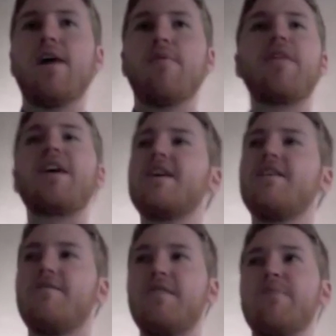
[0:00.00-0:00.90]
Think
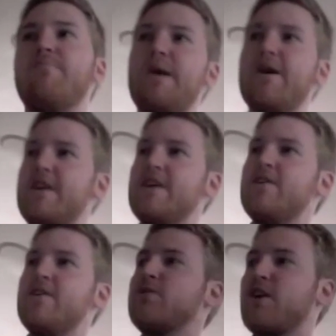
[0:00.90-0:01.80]
of the
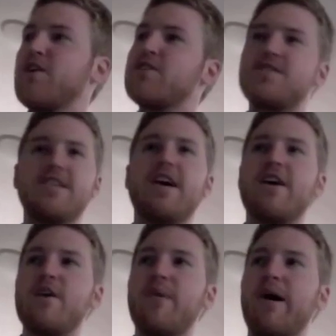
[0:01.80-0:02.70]
Imperio curse in
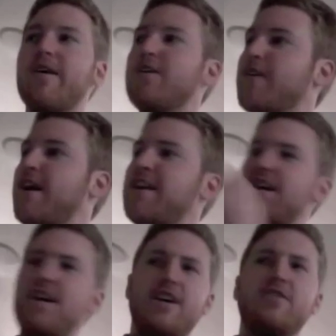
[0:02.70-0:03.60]
Harry Potter, right?
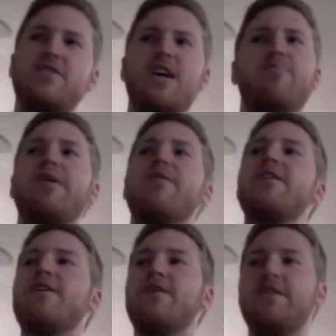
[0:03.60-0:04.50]
You say
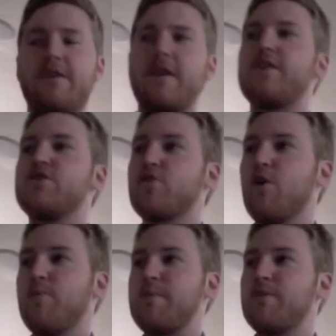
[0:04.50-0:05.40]
Imperio and you can
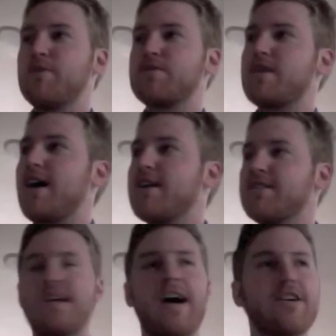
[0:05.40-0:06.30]
control people's thoughts
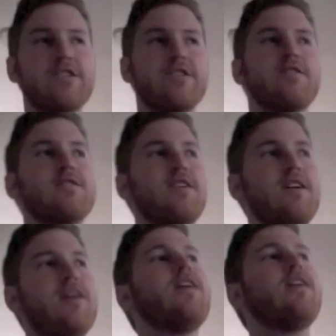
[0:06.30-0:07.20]
and actions.
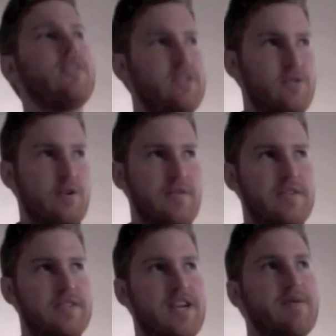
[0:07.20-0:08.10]
Sort of the
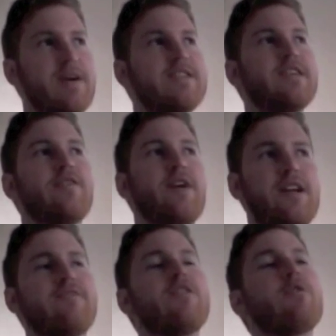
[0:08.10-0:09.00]
same idea, right?
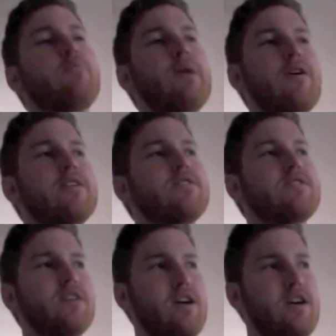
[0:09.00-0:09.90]
If you're
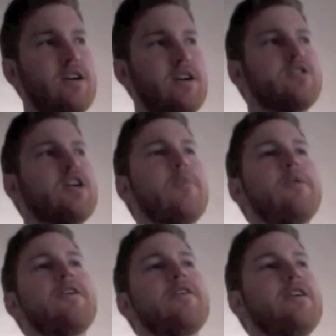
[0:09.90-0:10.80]
imperious, you're
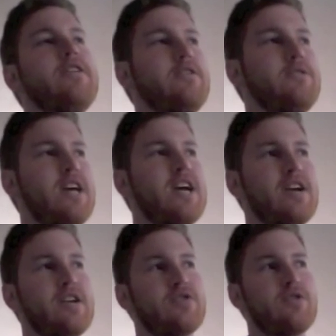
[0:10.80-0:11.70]
domineering, you take
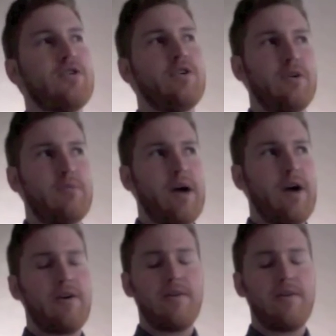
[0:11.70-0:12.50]
control and power.